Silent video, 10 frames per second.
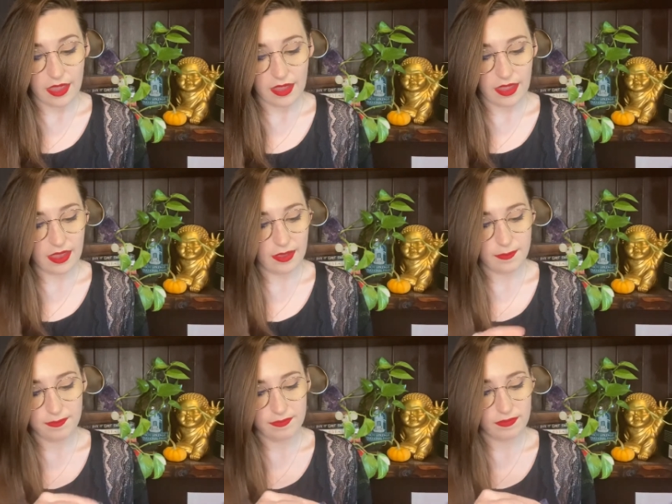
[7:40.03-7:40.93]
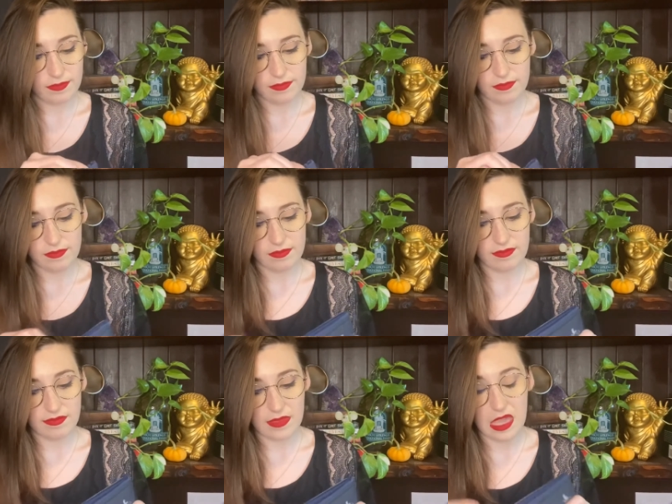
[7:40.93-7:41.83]

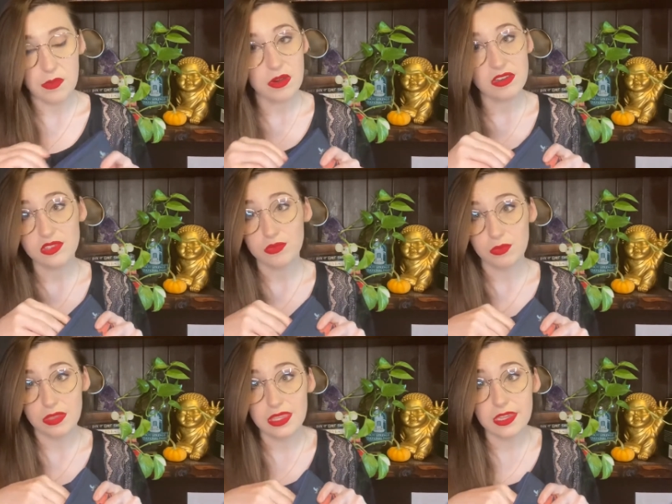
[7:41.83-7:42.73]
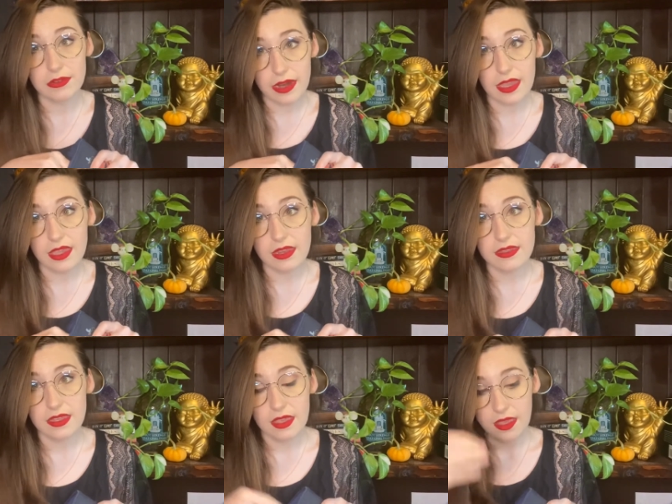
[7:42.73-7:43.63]
They worked really great.
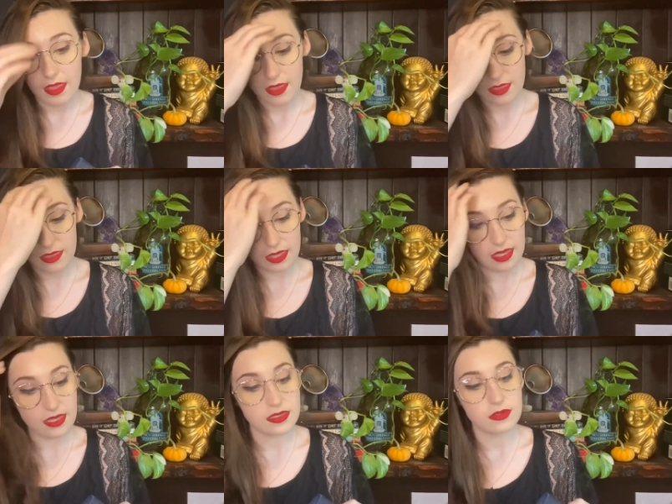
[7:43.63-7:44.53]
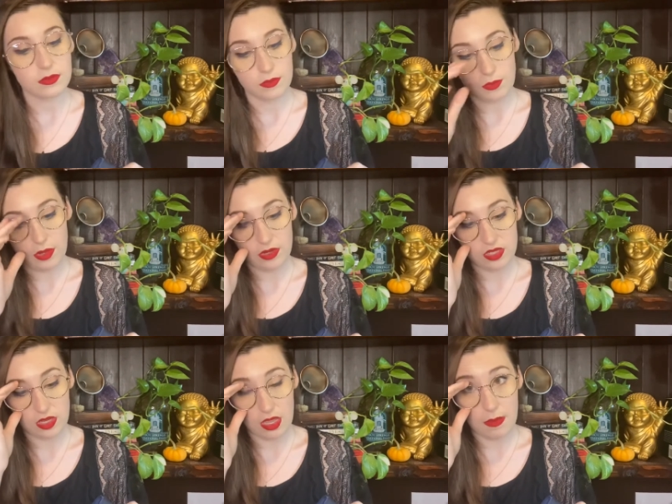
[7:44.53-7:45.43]
These worked
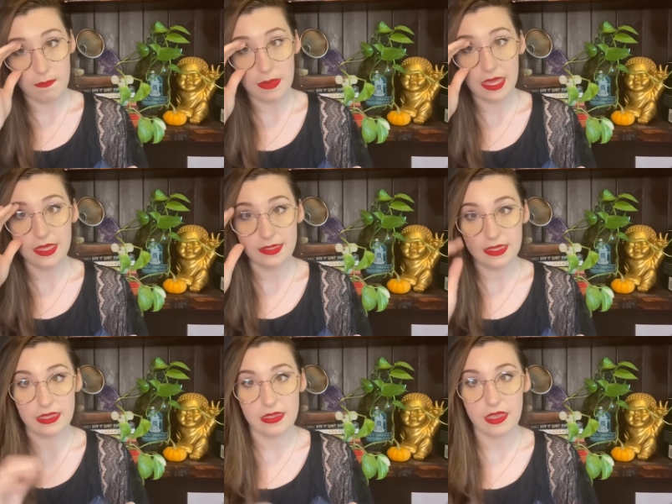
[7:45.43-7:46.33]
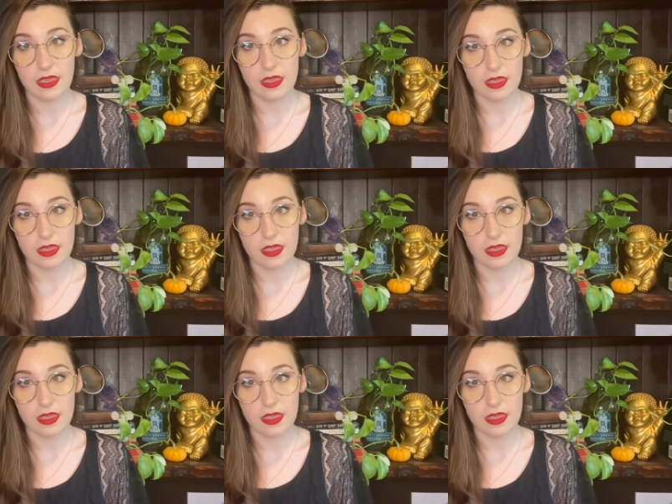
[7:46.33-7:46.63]
amazingly.